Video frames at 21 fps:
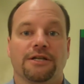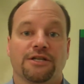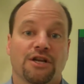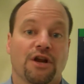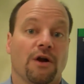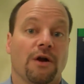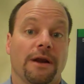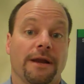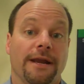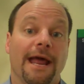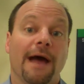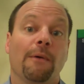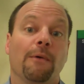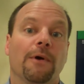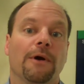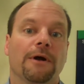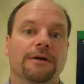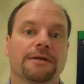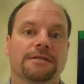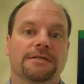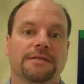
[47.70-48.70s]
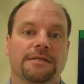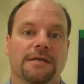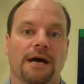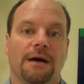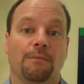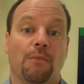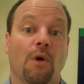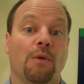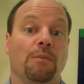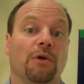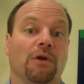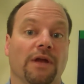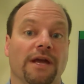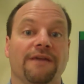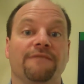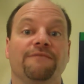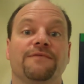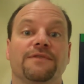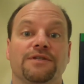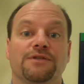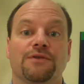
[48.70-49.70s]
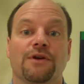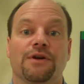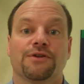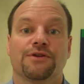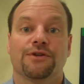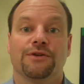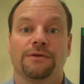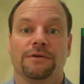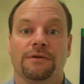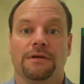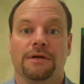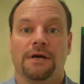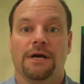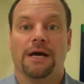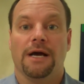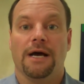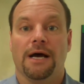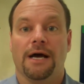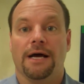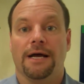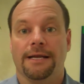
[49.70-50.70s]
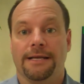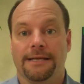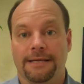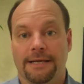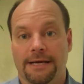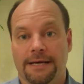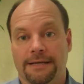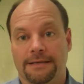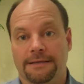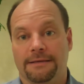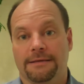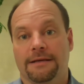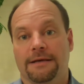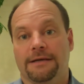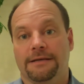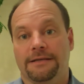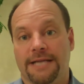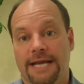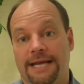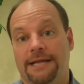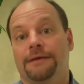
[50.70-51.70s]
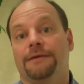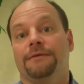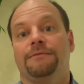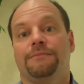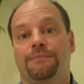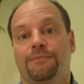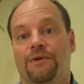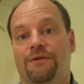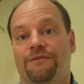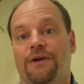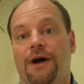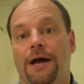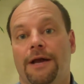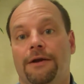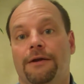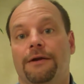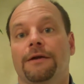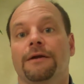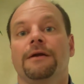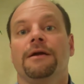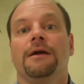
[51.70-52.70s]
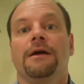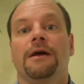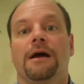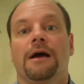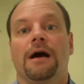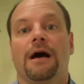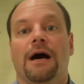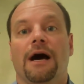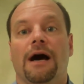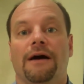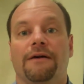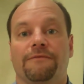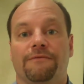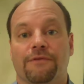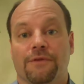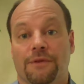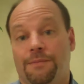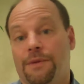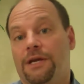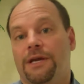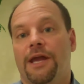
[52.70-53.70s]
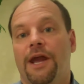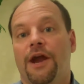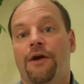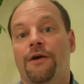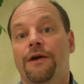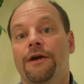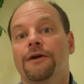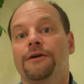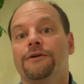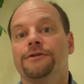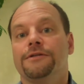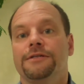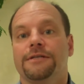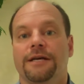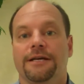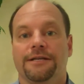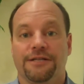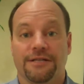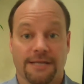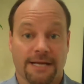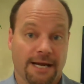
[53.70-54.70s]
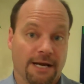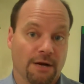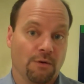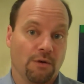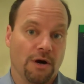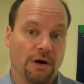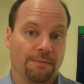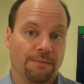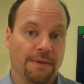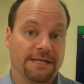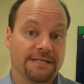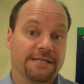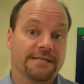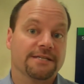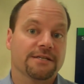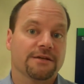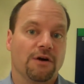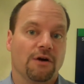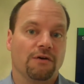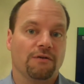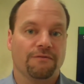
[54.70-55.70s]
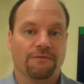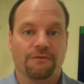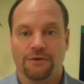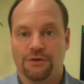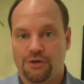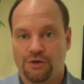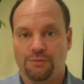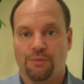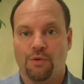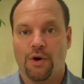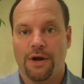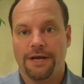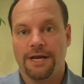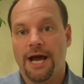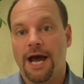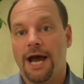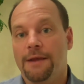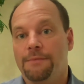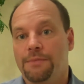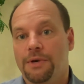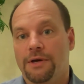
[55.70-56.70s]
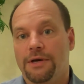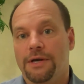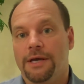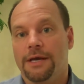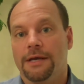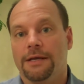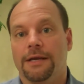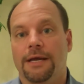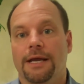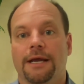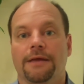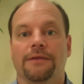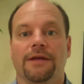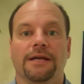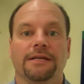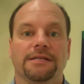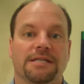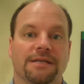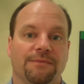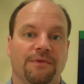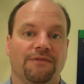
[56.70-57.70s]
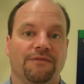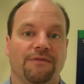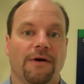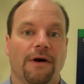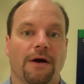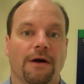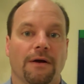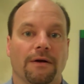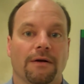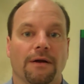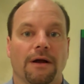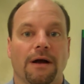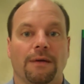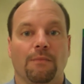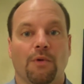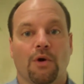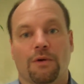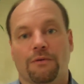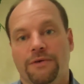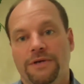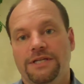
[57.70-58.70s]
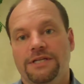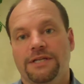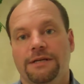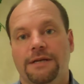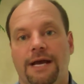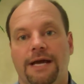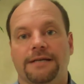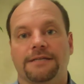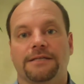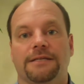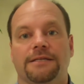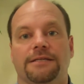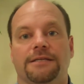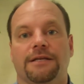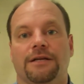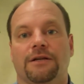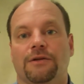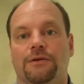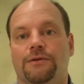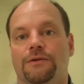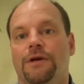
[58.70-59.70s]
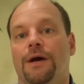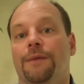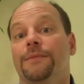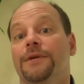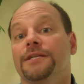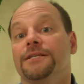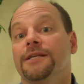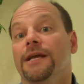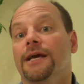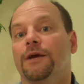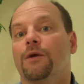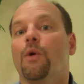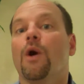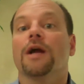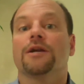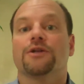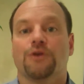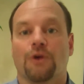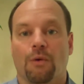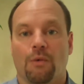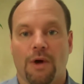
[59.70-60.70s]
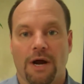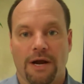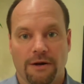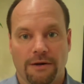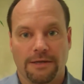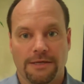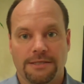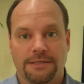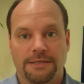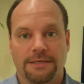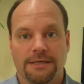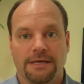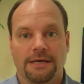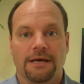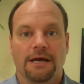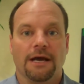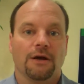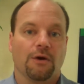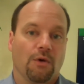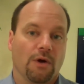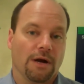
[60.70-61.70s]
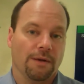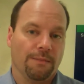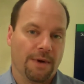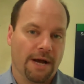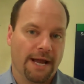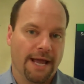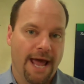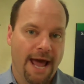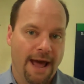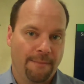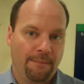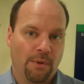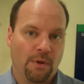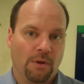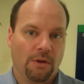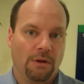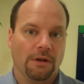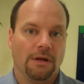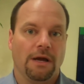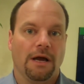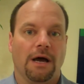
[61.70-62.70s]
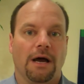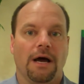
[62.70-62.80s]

Starent Networks, mobile infrastructure, a data provider for the big carriers, just got acquired by Cisco for $2.9 billion. And then some of our more recent exits include companies like Quattro Wireless, acquired by Apple,